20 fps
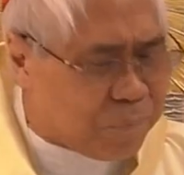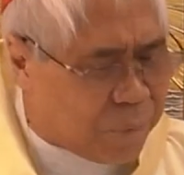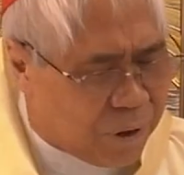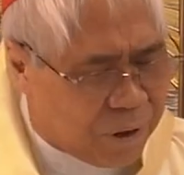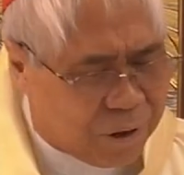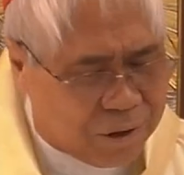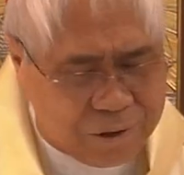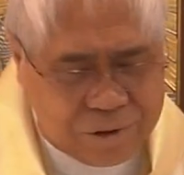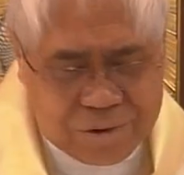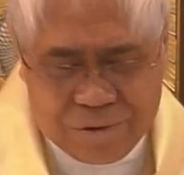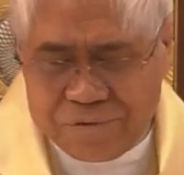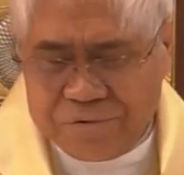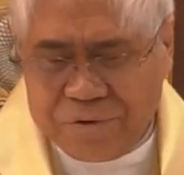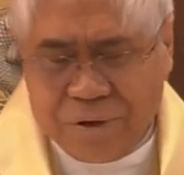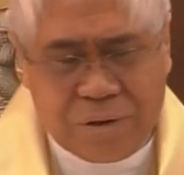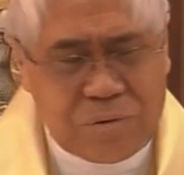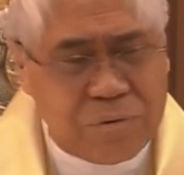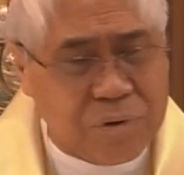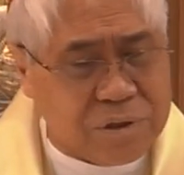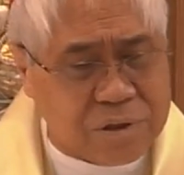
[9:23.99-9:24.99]
Paul
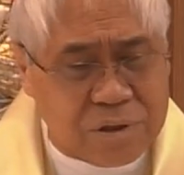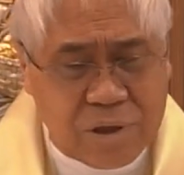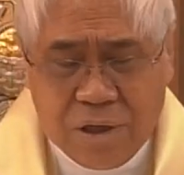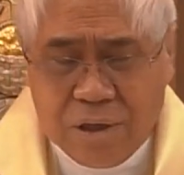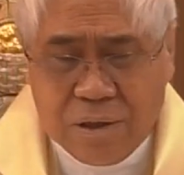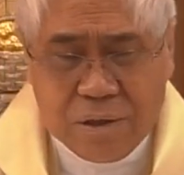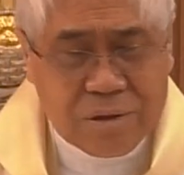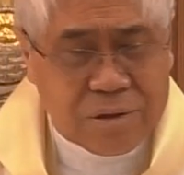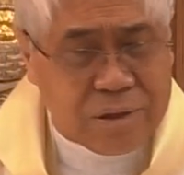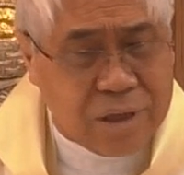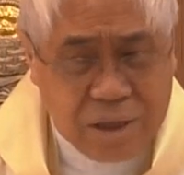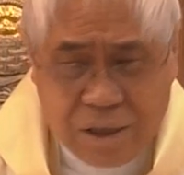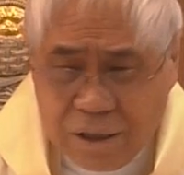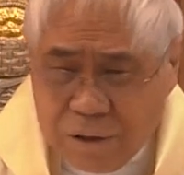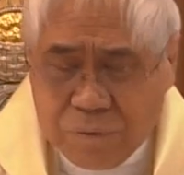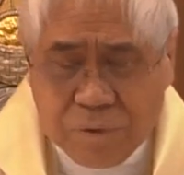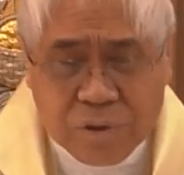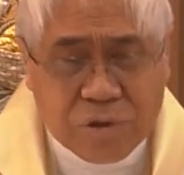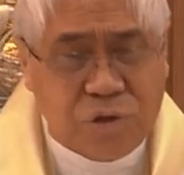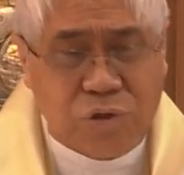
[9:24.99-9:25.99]
felt was that he
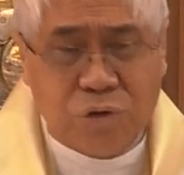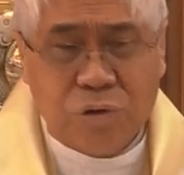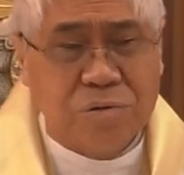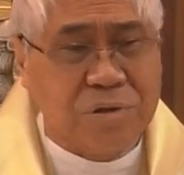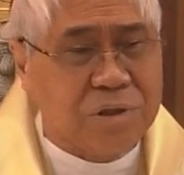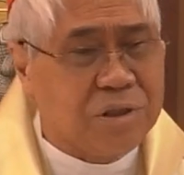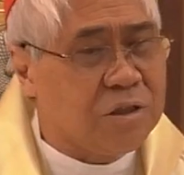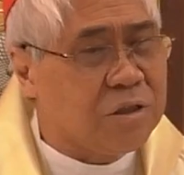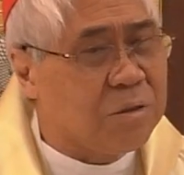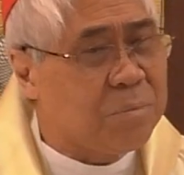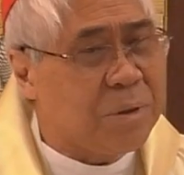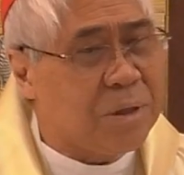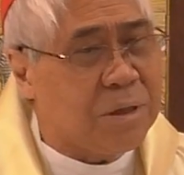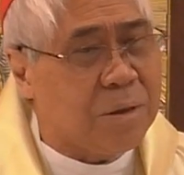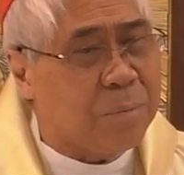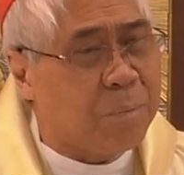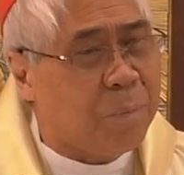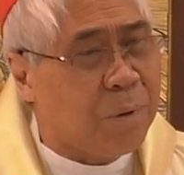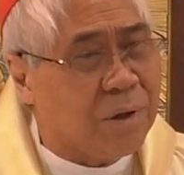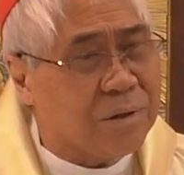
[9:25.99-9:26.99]
was chosen to be an
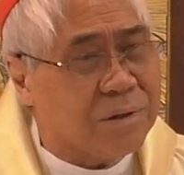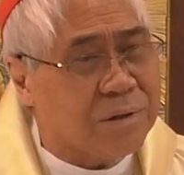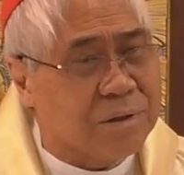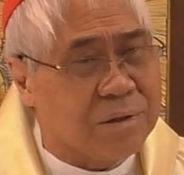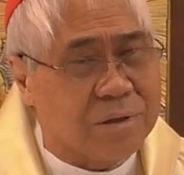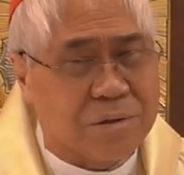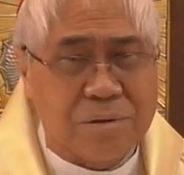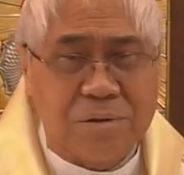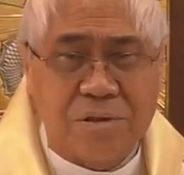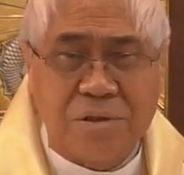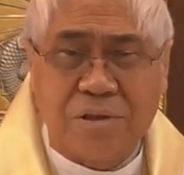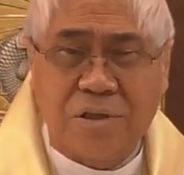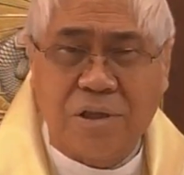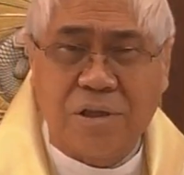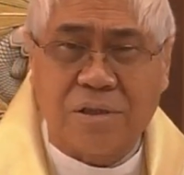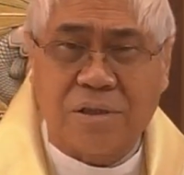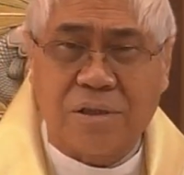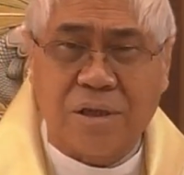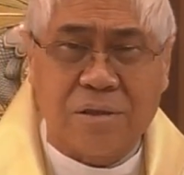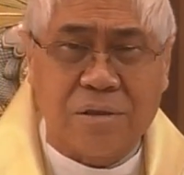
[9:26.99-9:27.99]
apostle to the
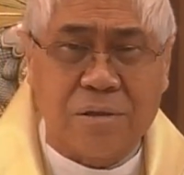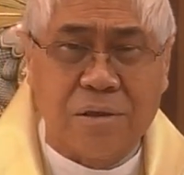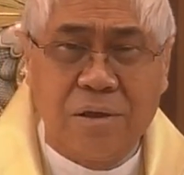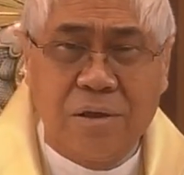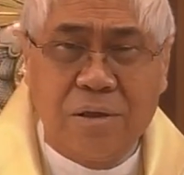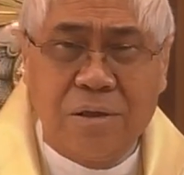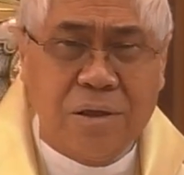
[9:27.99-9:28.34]
Gentile.